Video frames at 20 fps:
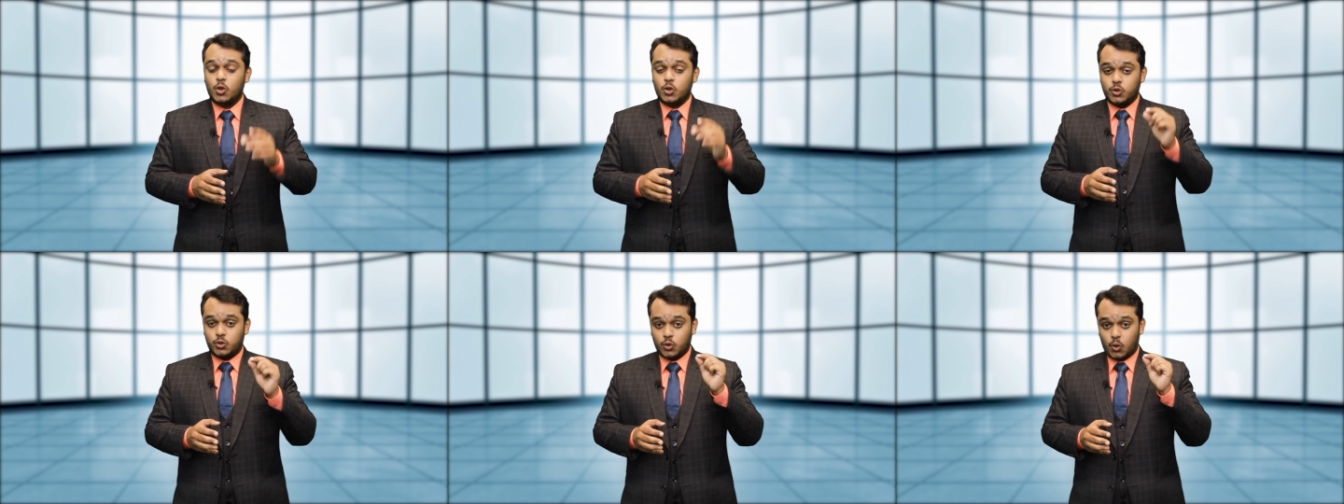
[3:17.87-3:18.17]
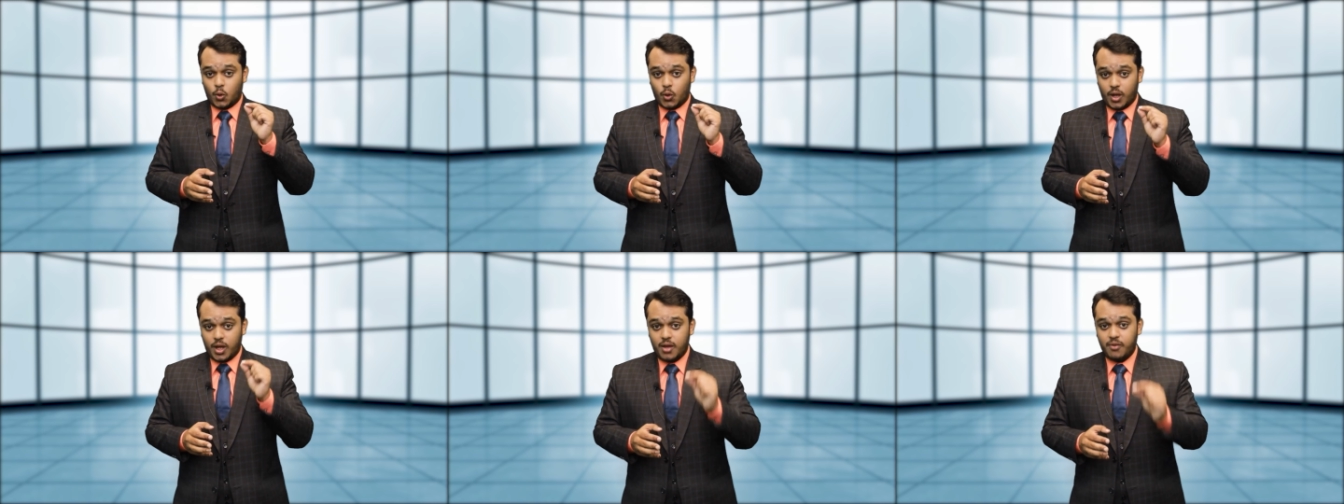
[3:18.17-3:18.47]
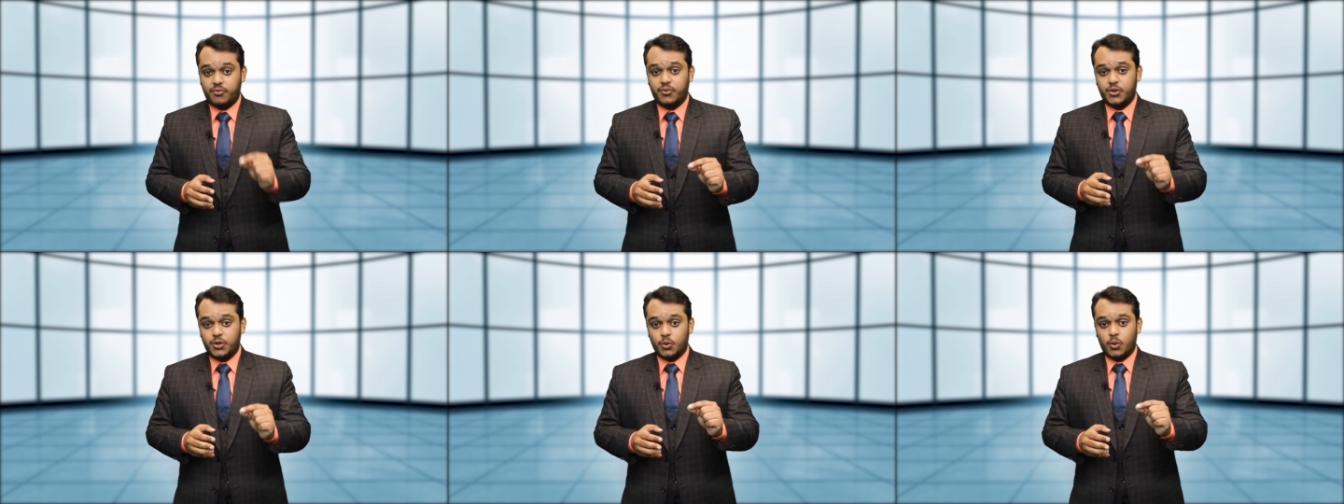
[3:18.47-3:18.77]
So
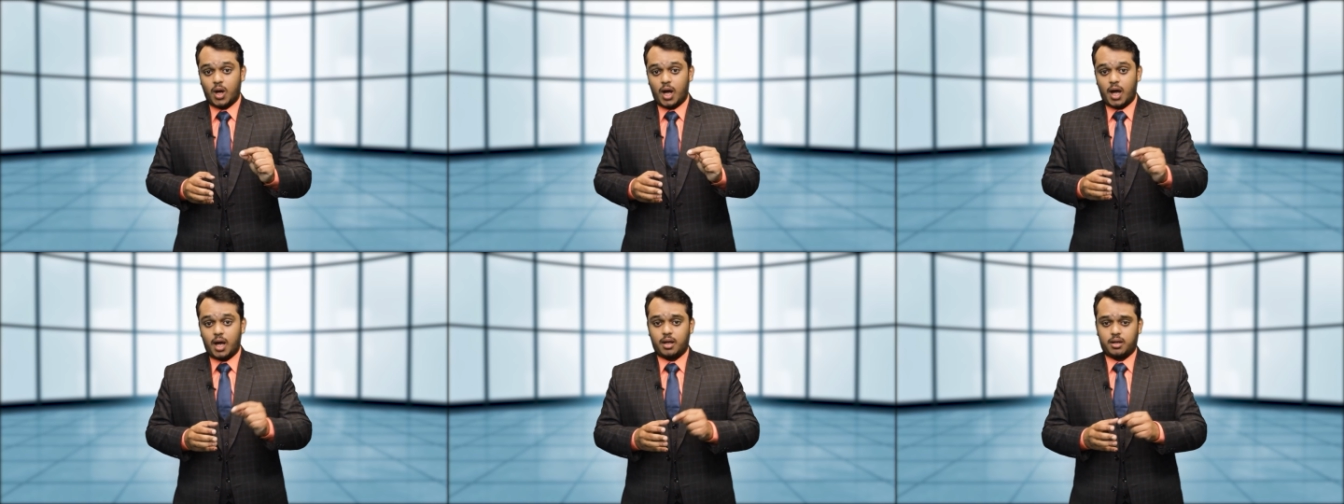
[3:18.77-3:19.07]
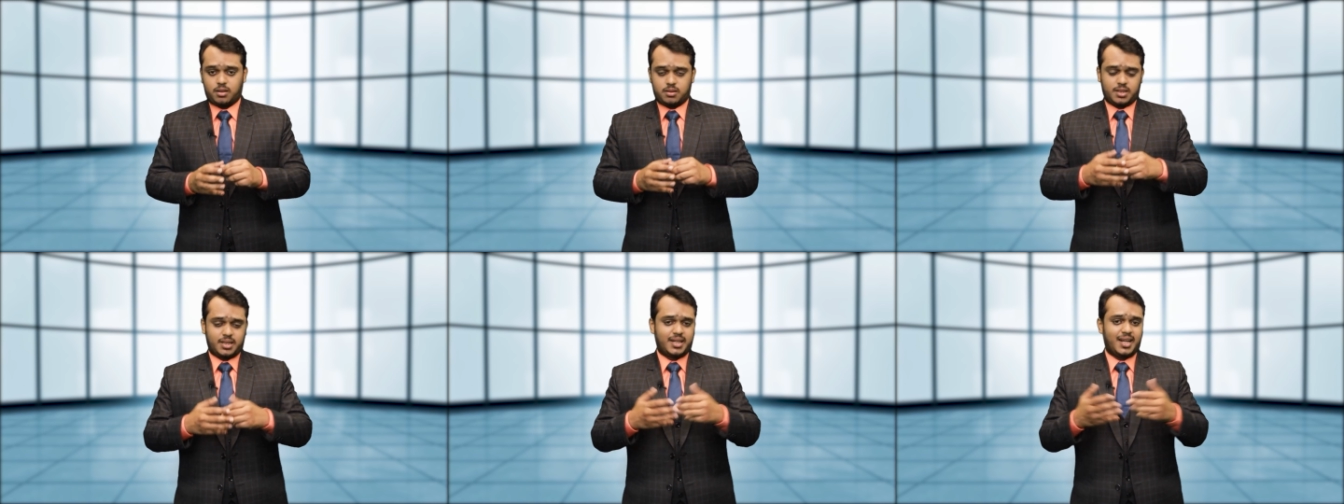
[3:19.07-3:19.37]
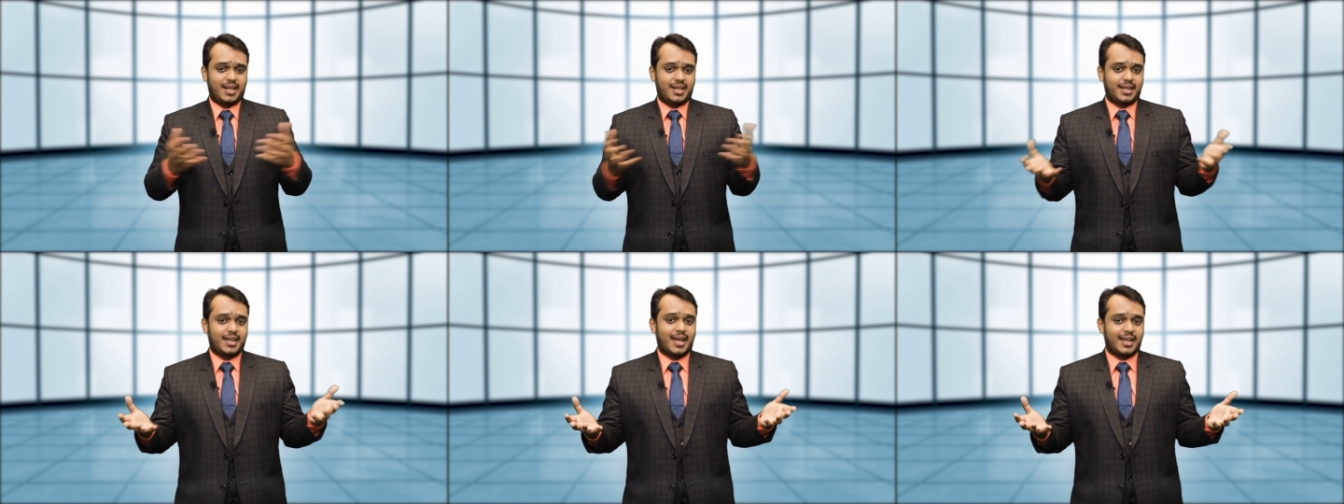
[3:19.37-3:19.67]
if you are
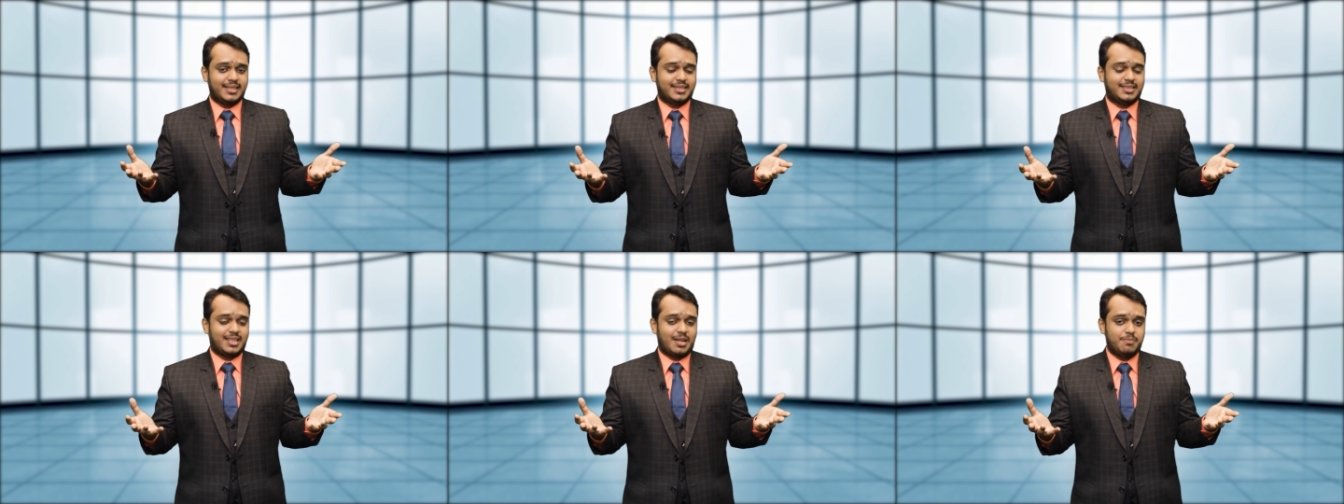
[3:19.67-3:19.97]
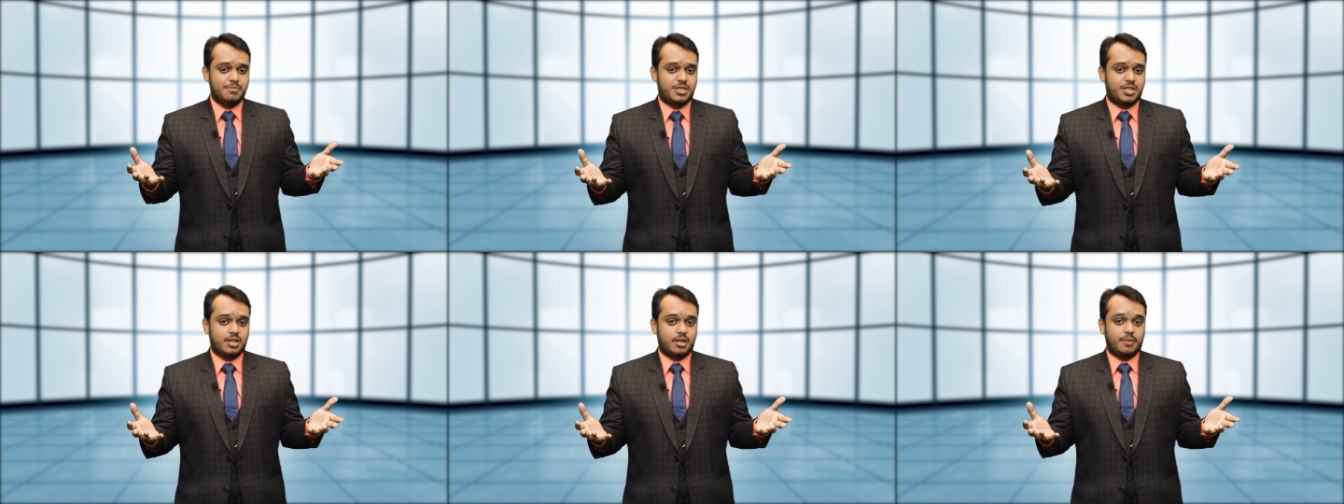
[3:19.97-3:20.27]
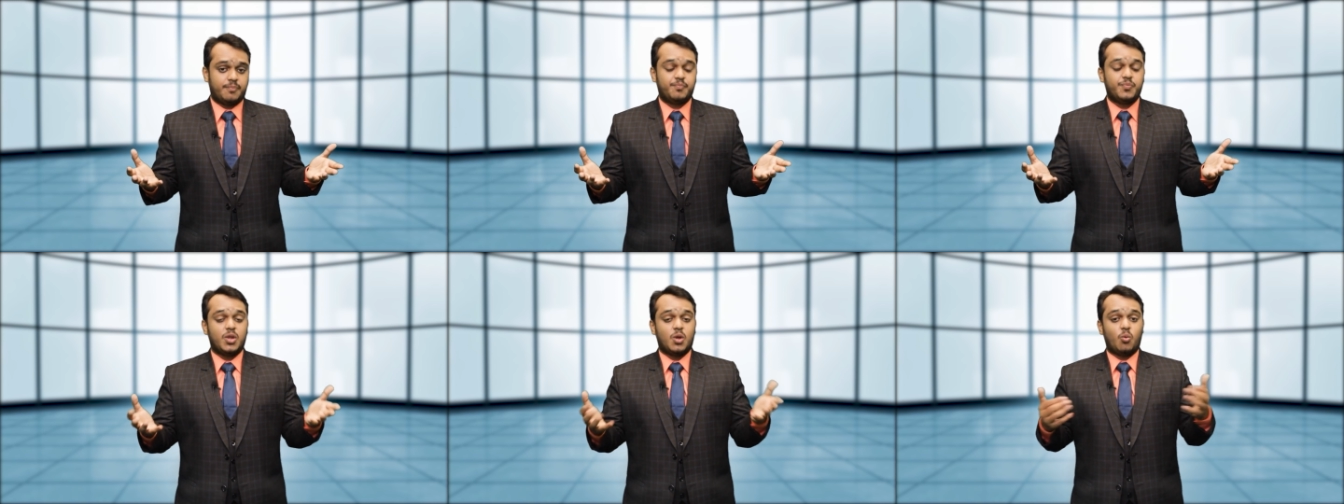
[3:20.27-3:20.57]
getting
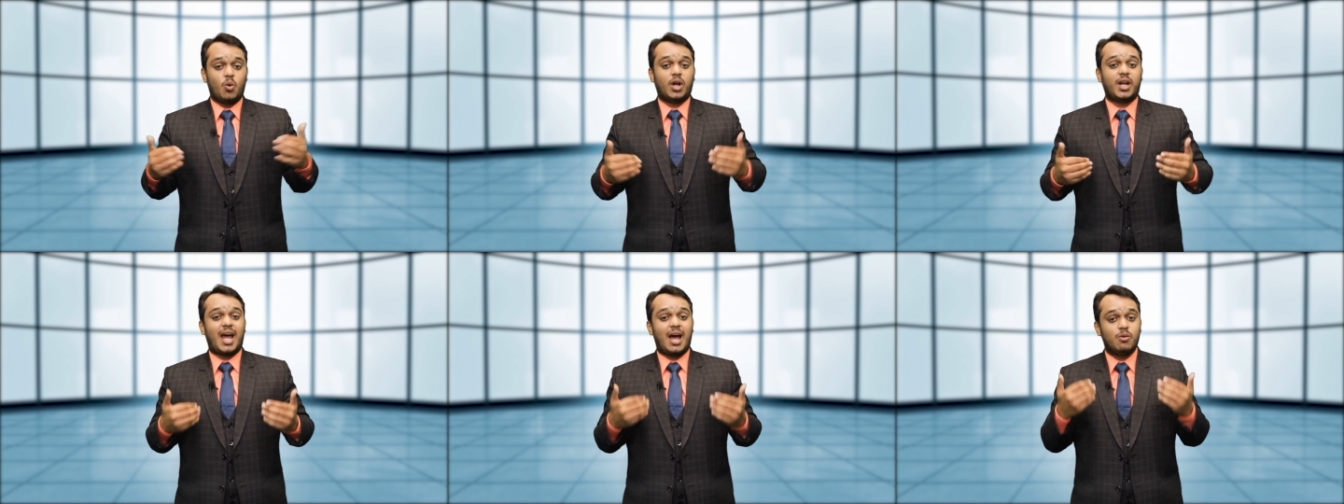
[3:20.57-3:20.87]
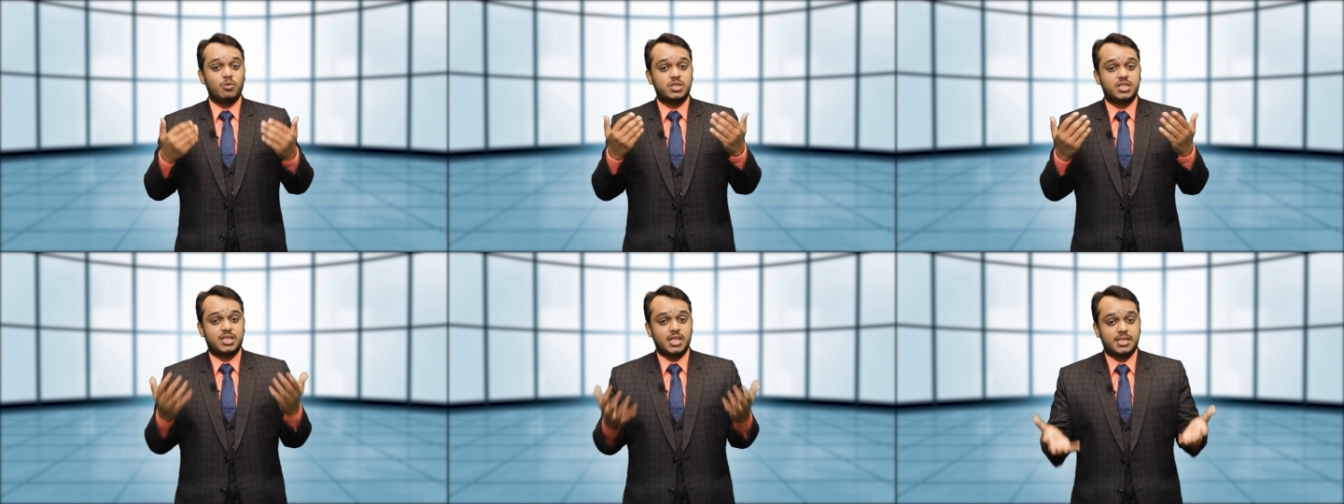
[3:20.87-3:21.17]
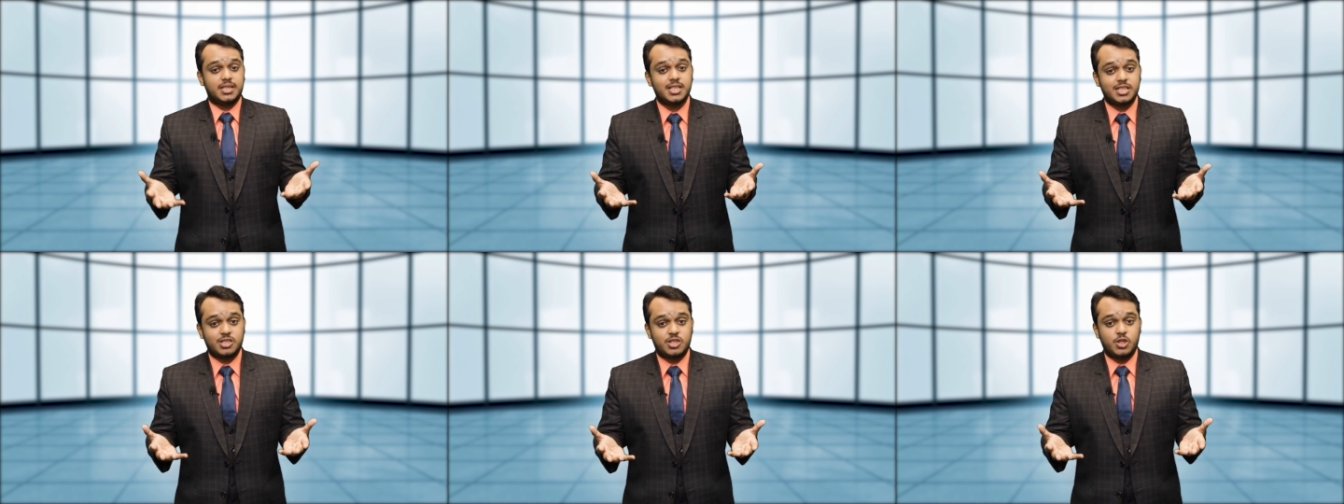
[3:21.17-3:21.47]
exemption, what I would
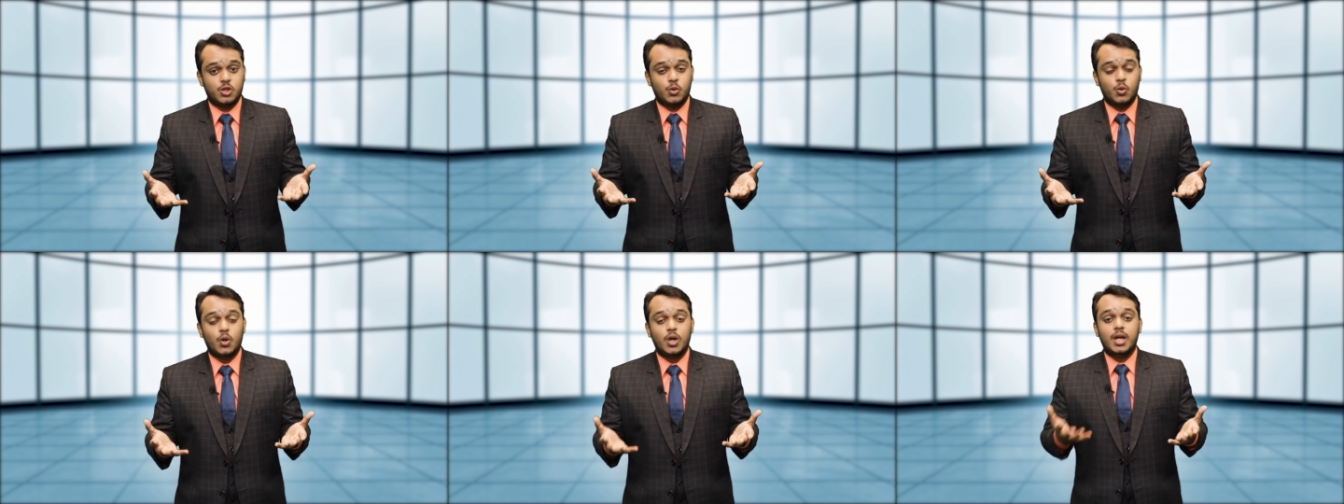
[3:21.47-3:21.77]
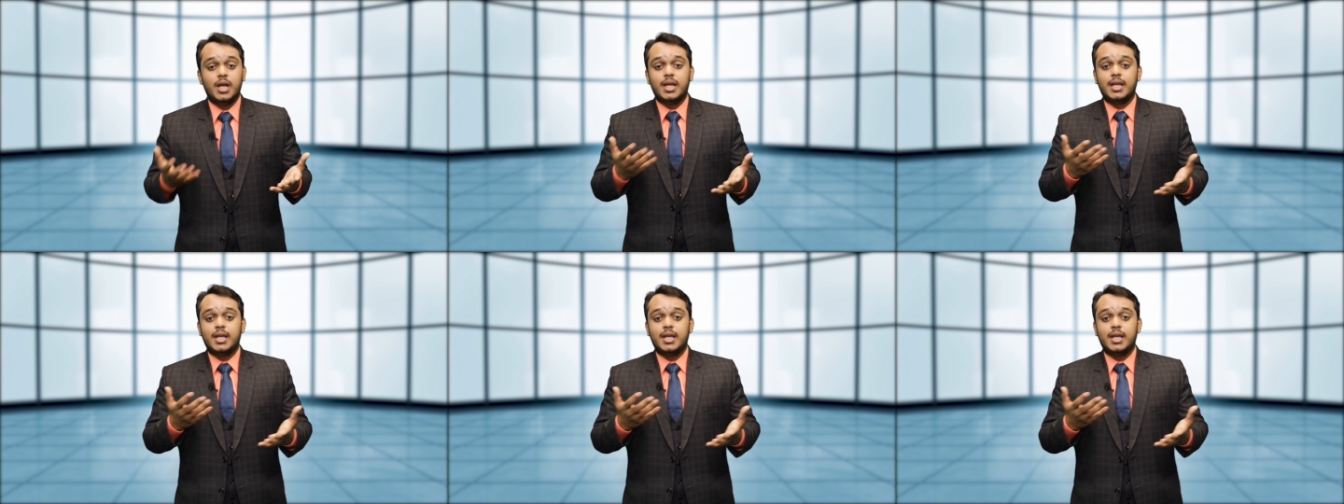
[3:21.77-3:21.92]
suggest you